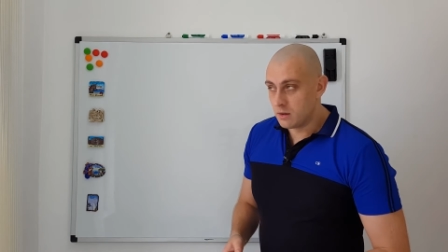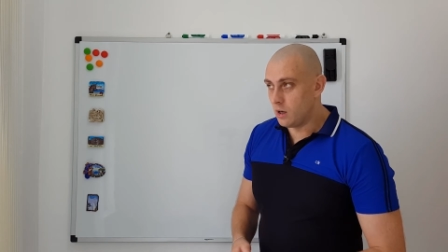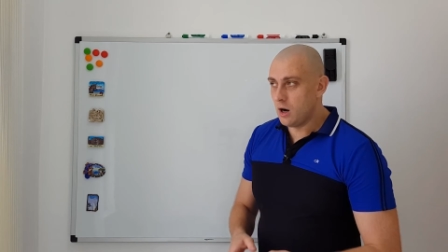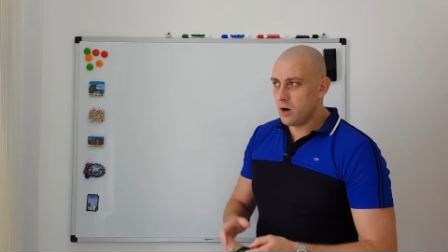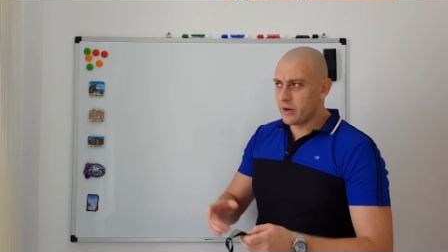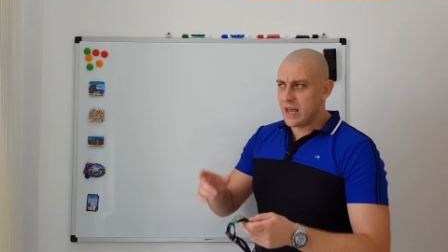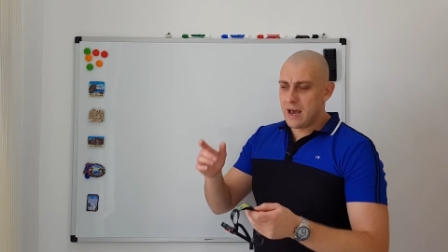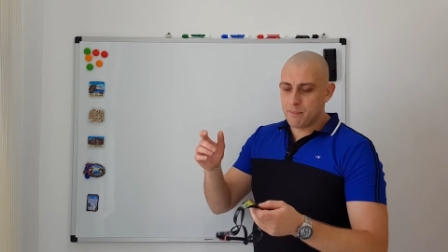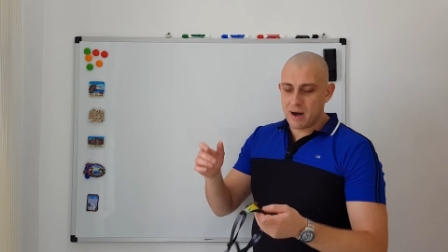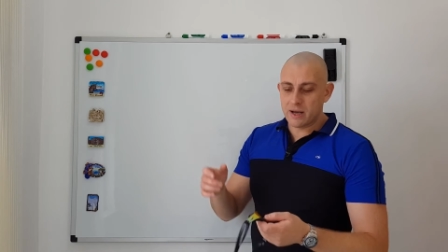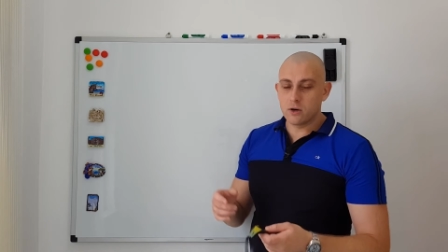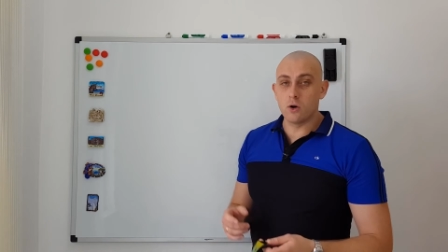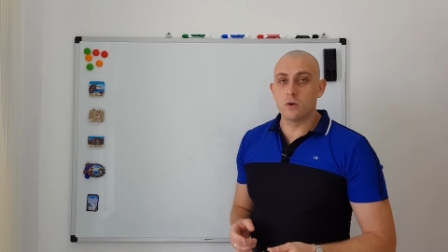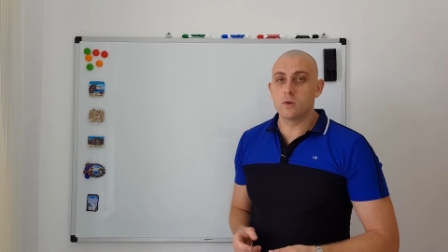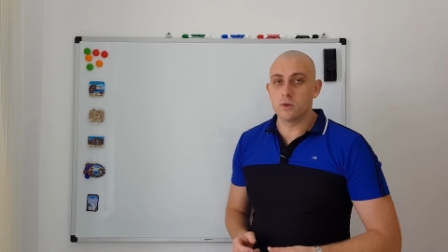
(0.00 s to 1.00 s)
Oh yeah, my
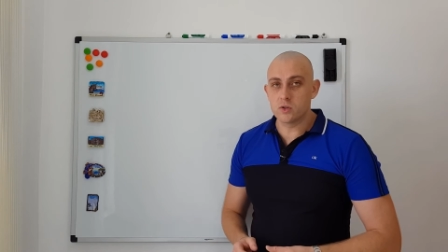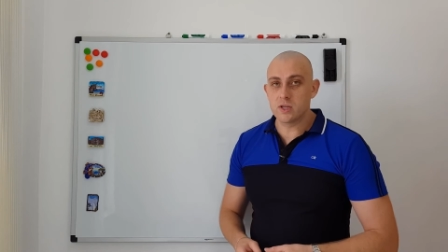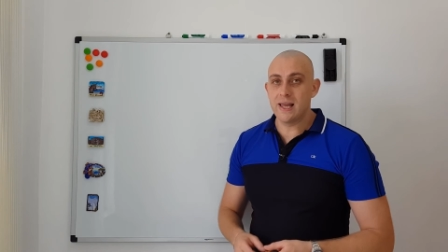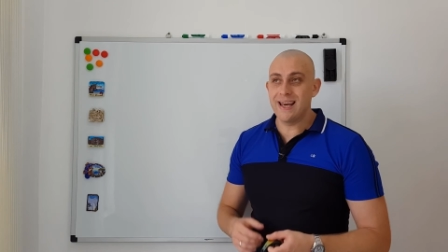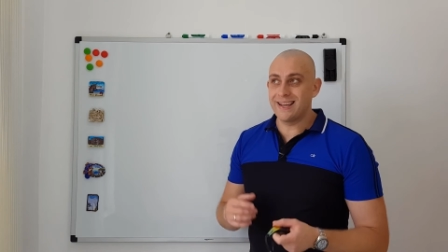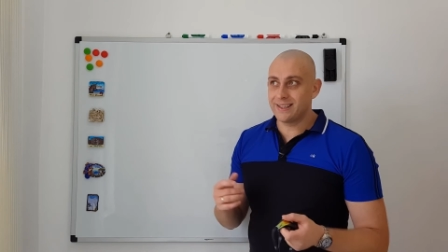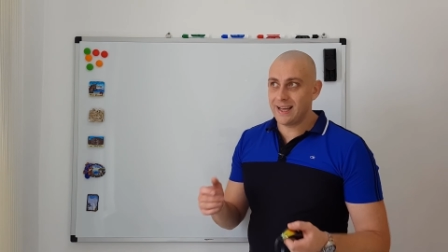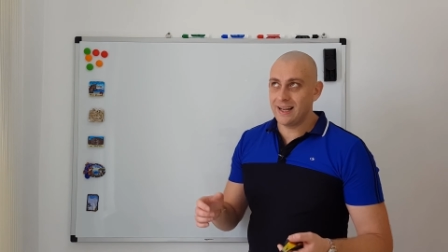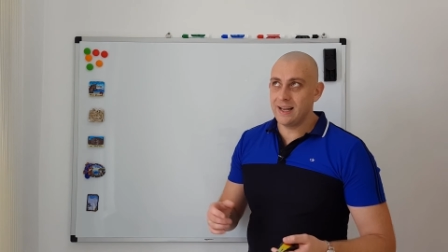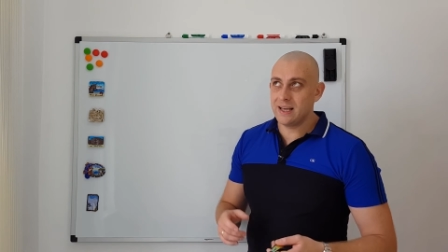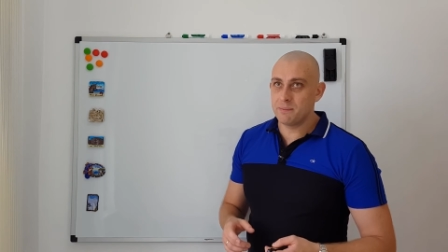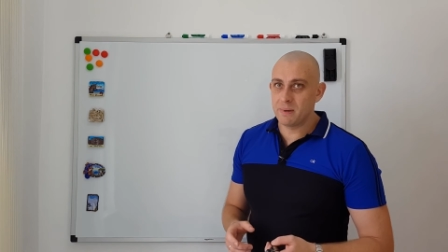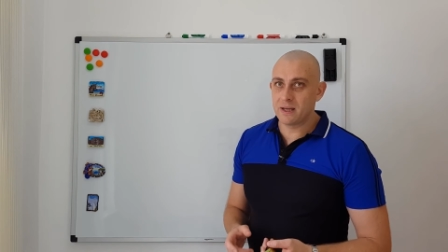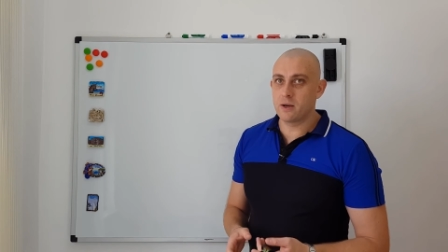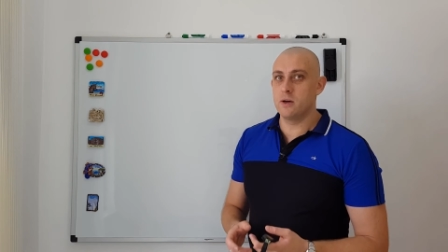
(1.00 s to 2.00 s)
goggles leak. They
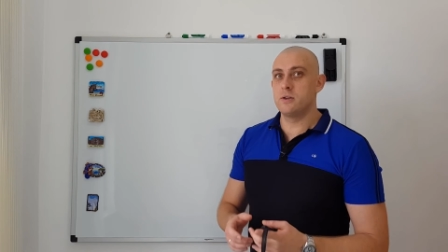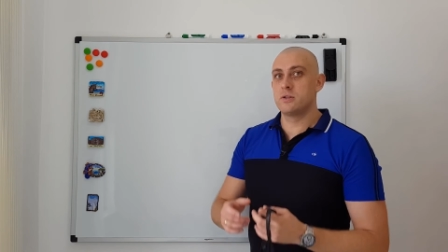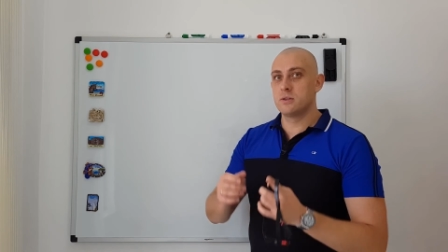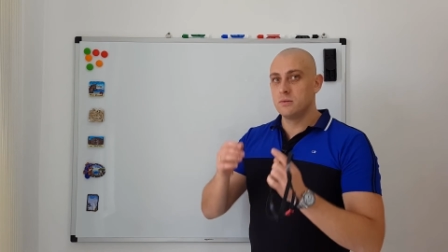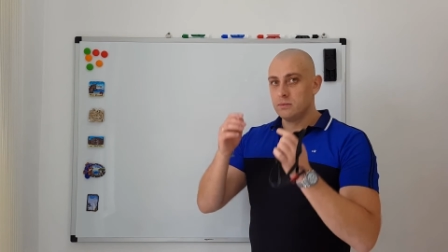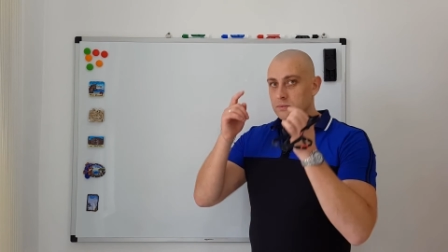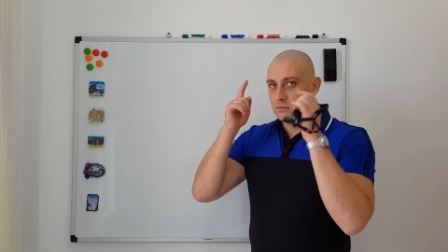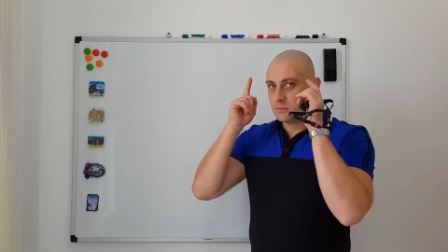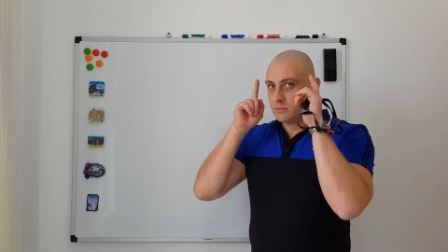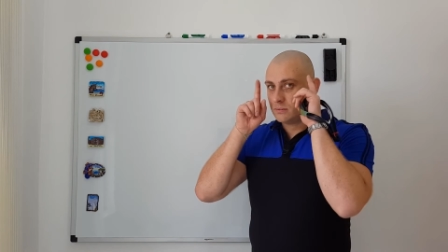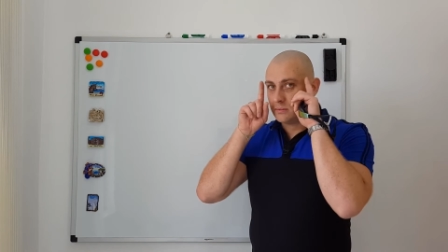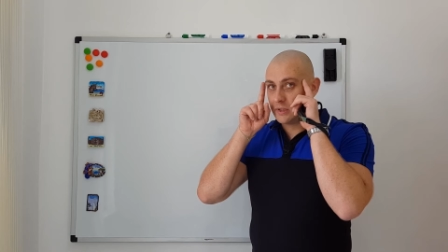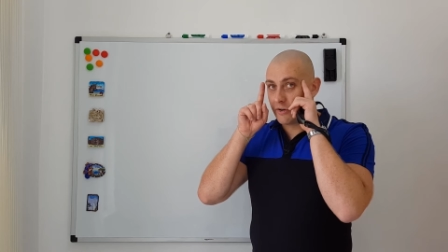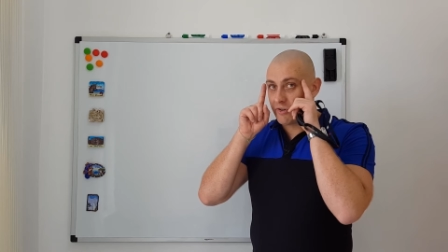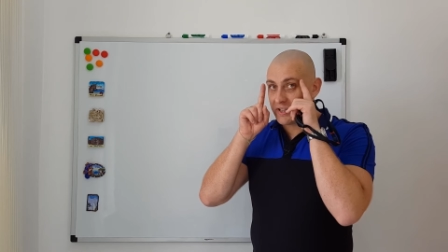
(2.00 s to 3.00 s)
leak because
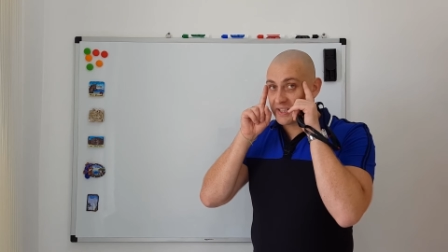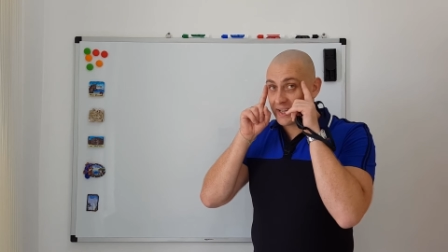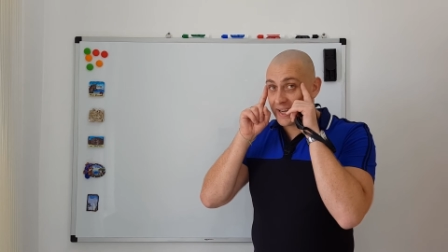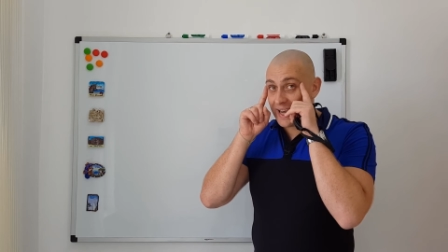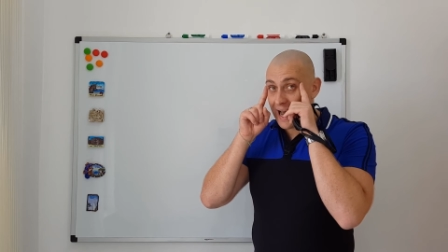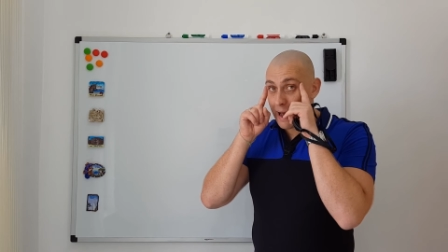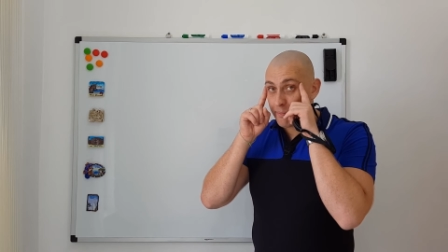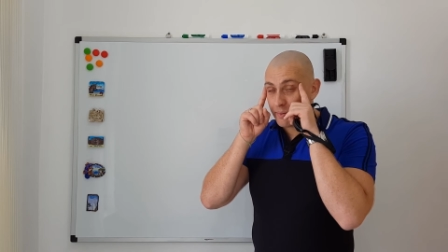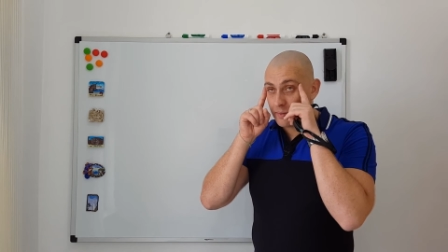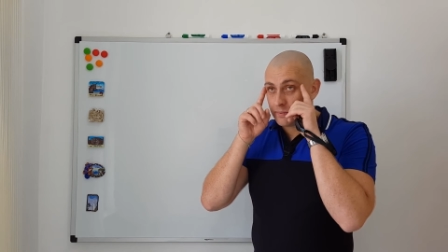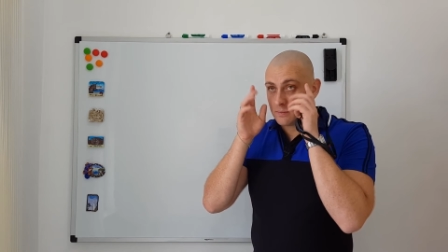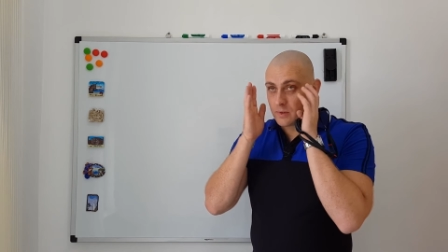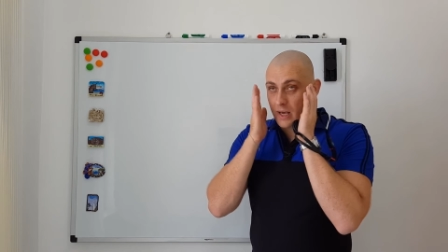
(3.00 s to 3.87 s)
there is a gap.